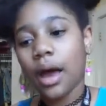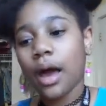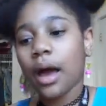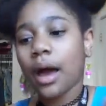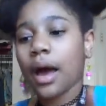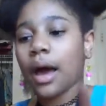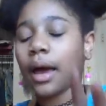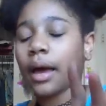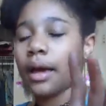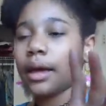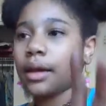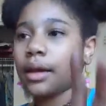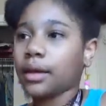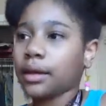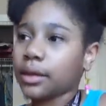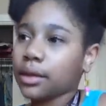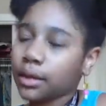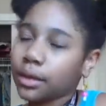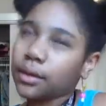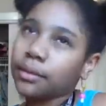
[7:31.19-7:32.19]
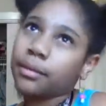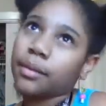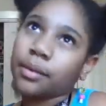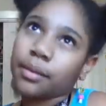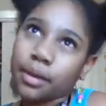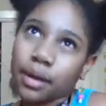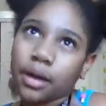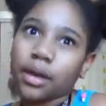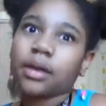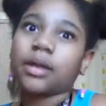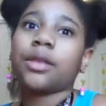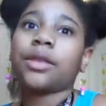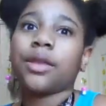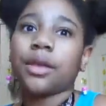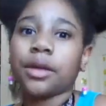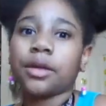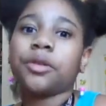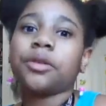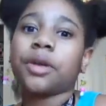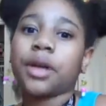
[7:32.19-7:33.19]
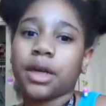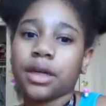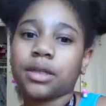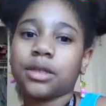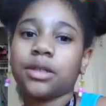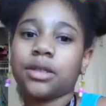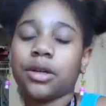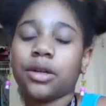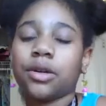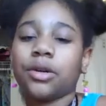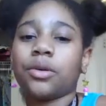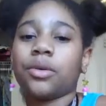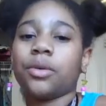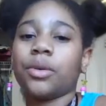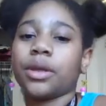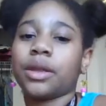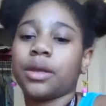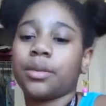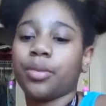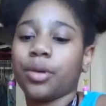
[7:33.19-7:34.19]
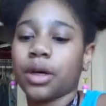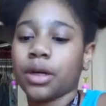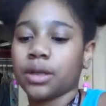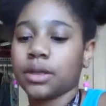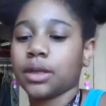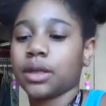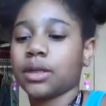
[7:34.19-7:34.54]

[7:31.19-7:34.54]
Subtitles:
I'm gonna think you guys know what the process